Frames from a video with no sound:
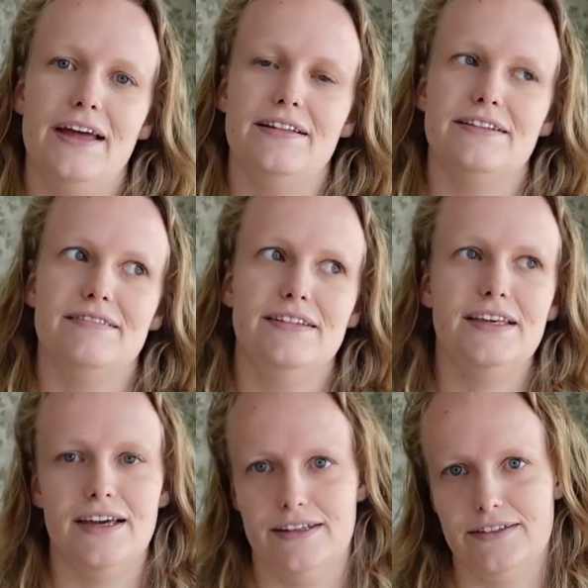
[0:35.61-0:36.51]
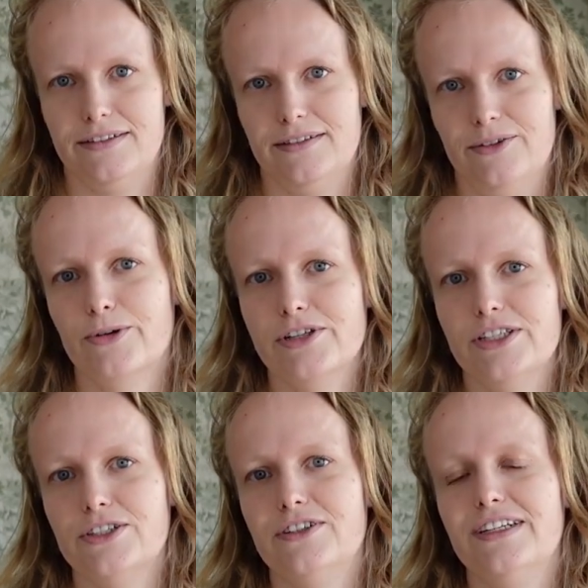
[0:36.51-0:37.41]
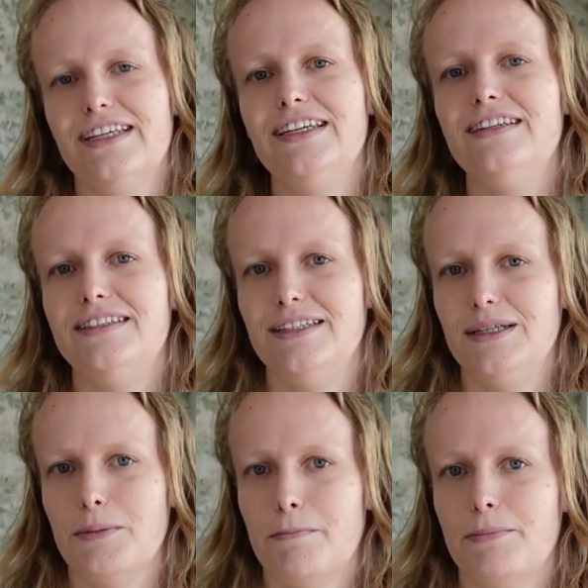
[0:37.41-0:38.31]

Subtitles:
And yes, corsets aren't easy,